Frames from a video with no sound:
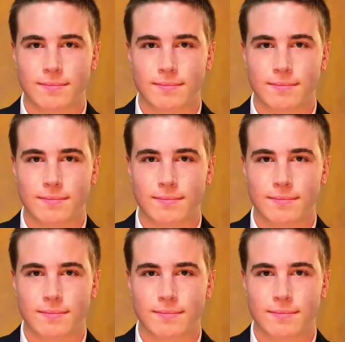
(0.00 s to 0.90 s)

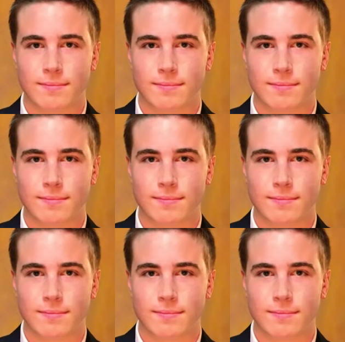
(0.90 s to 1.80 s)

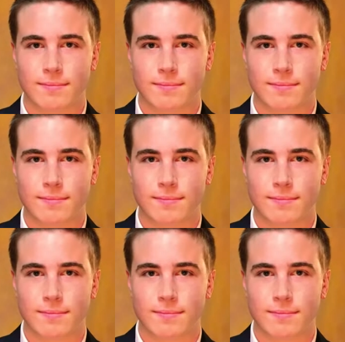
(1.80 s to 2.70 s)

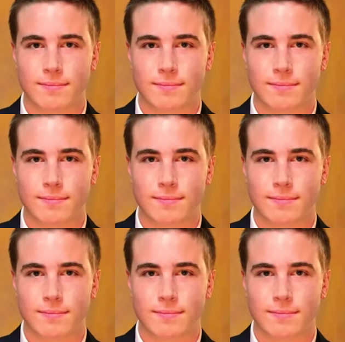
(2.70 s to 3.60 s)

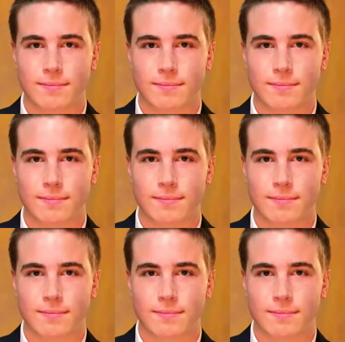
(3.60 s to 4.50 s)

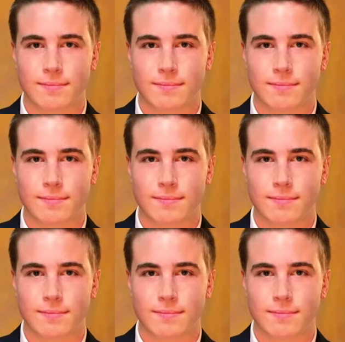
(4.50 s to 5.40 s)

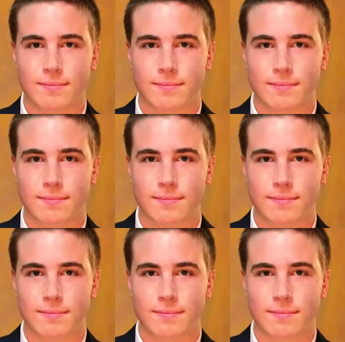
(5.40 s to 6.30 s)

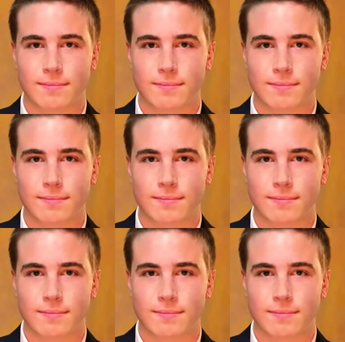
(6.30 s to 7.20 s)

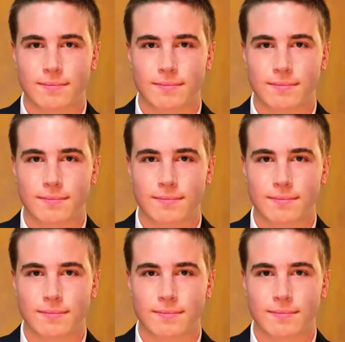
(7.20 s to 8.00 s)
(no lip movement)